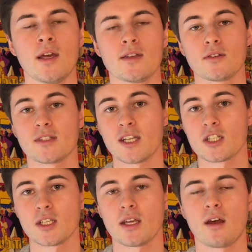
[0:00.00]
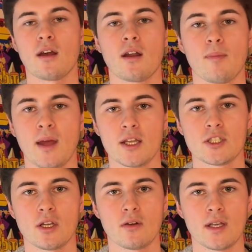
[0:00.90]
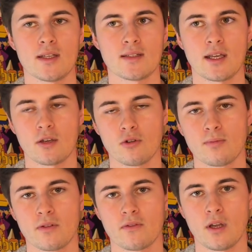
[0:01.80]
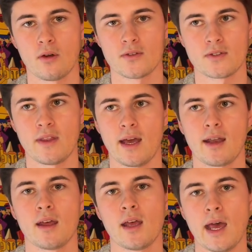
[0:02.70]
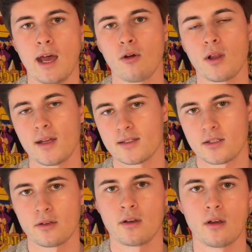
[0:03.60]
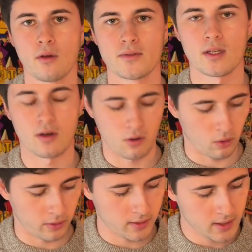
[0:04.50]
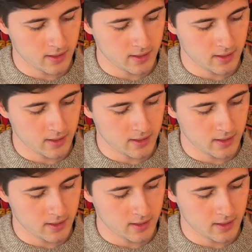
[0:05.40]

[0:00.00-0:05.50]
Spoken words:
So essentially, an arpeggio is a group of notes that outlines certain notes in a chord.